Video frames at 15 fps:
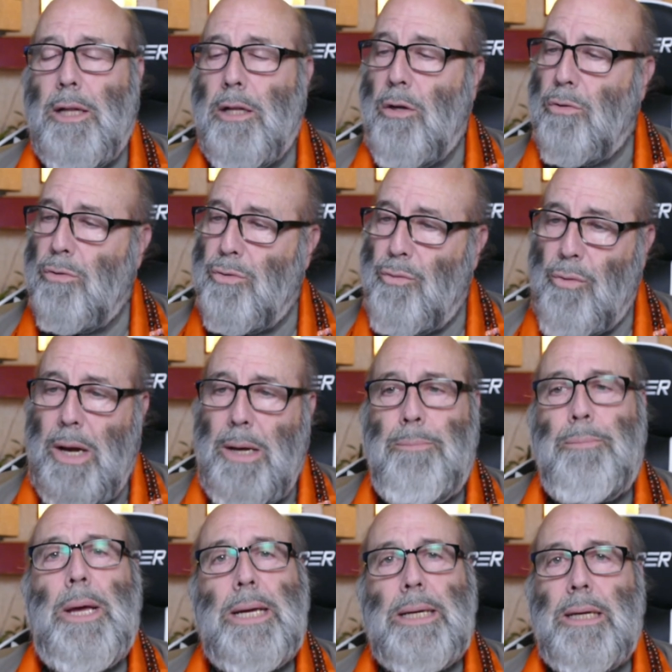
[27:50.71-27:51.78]
It goes right
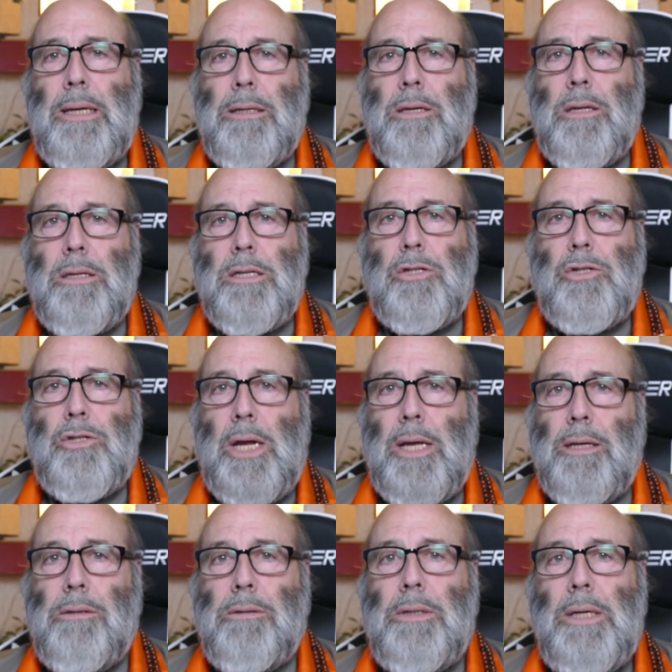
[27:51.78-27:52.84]
back into this
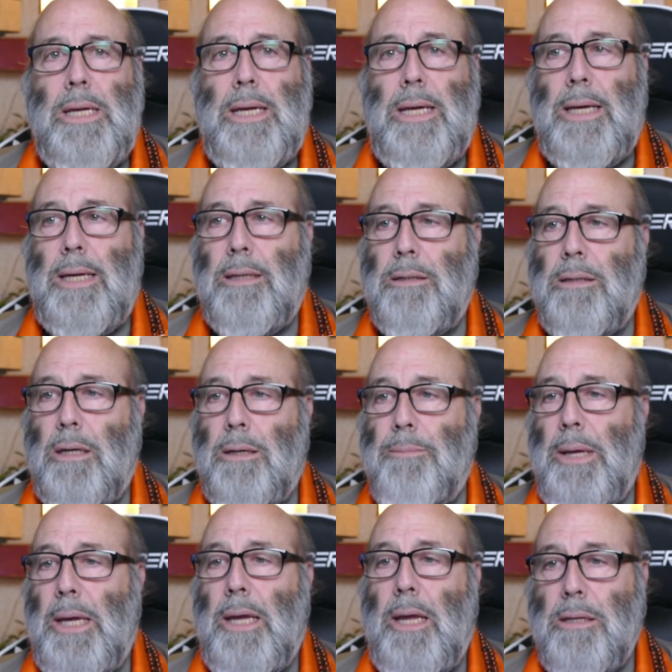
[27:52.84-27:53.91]
channel and uh,
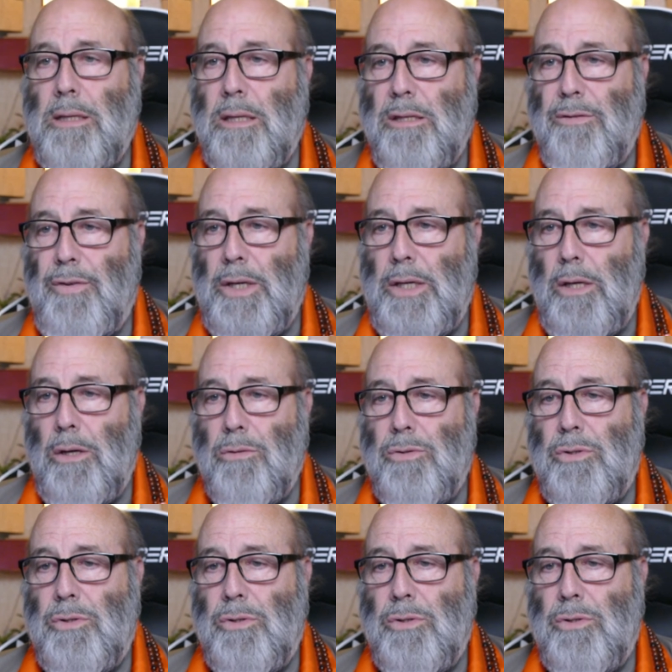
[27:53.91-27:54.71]
making these videos.